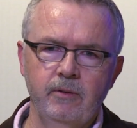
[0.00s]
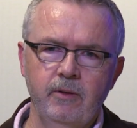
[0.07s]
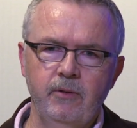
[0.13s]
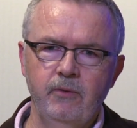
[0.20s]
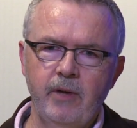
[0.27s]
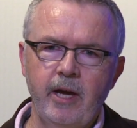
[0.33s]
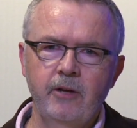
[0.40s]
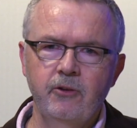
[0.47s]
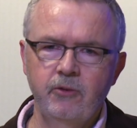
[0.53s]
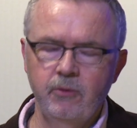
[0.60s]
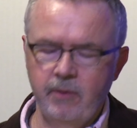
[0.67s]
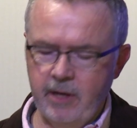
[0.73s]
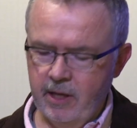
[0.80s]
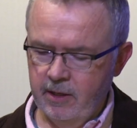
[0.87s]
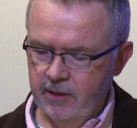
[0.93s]
of
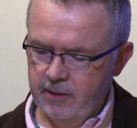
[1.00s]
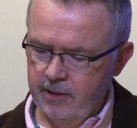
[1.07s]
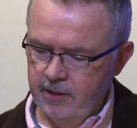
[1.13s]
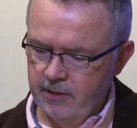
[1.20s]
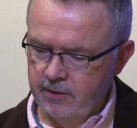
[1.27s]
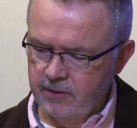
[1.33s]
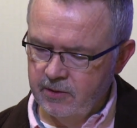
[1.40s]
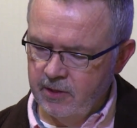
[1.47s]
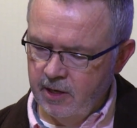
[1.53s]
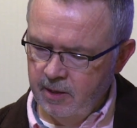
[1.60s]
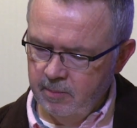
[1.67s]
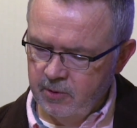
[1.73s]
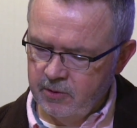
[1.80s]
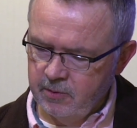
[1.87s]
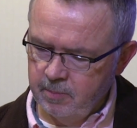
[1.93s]
actuality in
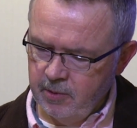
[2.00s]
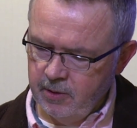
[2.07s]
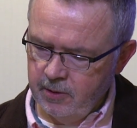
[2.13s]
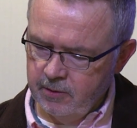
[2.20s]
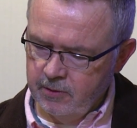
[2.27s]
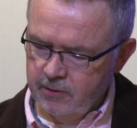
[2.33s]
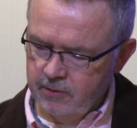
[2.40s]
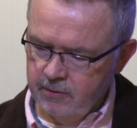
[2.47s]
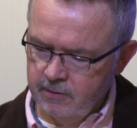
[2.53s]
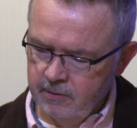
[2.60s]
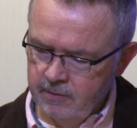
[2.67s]
cyberspace.